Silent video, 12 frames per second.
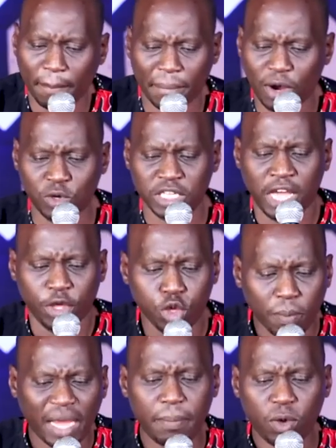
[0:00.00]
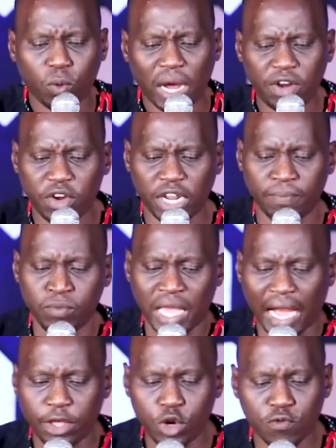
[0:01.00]
on about? You might be wondering,
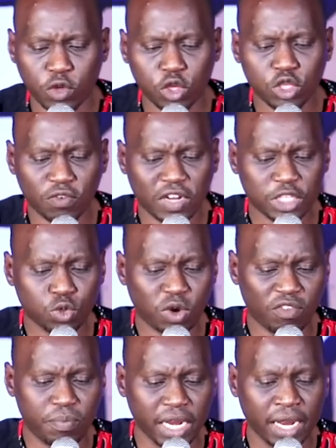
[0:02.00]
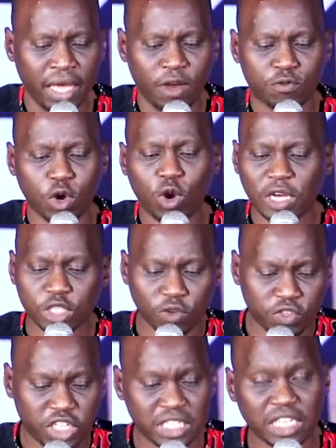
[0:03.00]
for those of us who have been followers
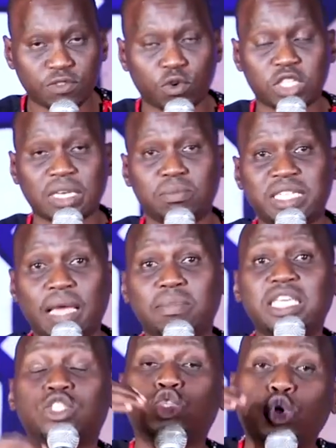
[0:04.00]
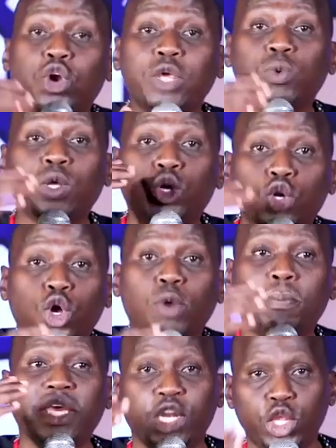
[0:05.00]
of Jesus for some time, this story will
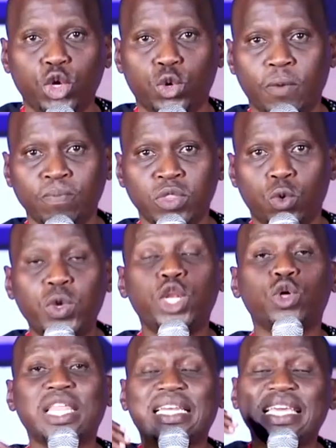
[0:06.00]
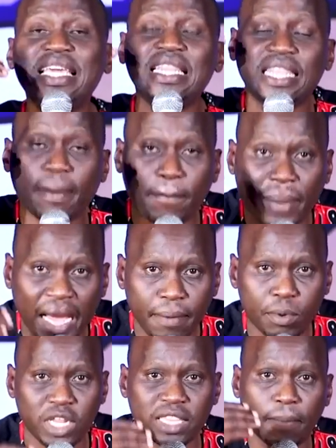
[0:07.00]
not be new. We know that in the
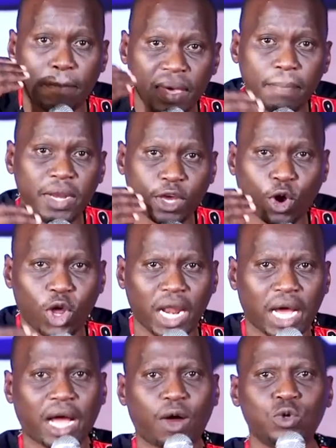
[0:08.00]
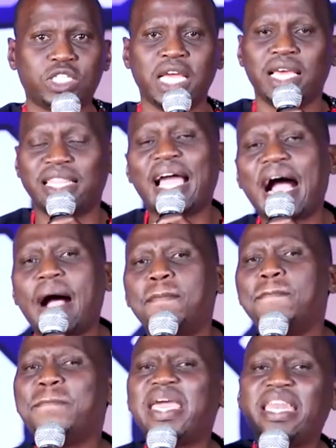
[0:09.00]
Bible, in the biblical account, there are
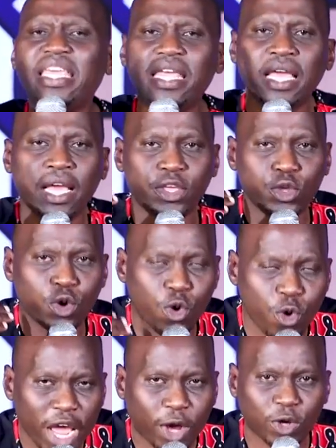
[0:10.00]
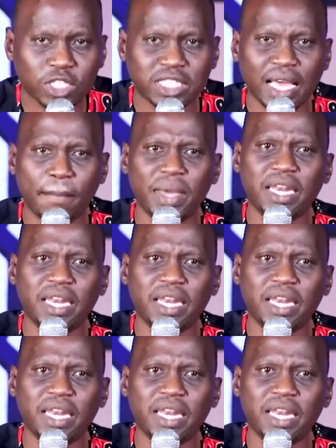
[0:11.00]
many, you know, records, there are